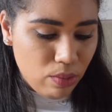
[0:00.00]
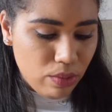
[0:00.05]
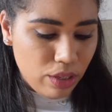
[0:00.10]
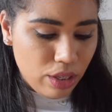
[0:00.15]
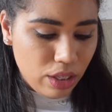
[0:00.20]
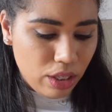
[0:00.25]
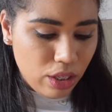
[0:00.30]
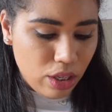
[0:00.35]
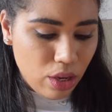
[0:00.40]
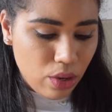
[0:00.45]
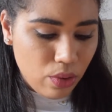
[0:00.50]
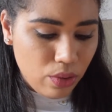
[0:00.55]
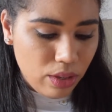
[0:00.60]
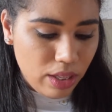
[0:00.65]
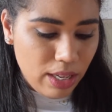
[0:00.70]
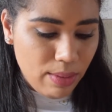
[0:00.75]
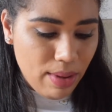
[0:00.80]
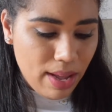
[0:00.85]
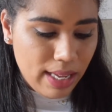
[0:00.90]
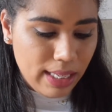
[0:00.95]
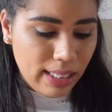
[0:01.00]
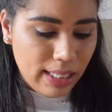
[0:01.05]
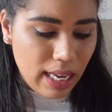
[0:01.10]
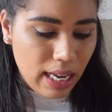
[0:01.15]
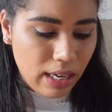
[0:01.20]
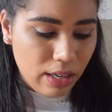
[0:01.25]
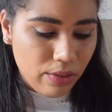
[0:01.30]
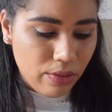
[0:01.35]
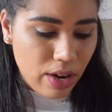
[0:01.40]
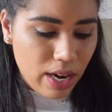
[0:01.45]
which is totally my
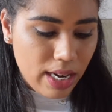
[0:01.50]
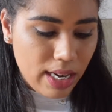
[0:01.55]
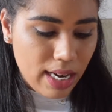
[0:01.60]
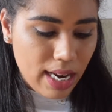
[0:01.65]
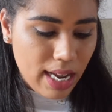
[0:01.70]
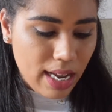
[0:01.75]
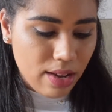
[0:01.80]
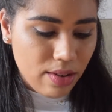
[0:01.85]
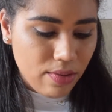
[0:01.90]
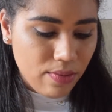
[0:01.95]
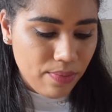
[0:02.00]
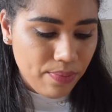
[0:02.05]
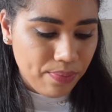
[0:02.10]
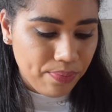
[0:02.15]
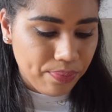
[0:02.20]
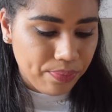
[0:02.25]
aesthetic right now.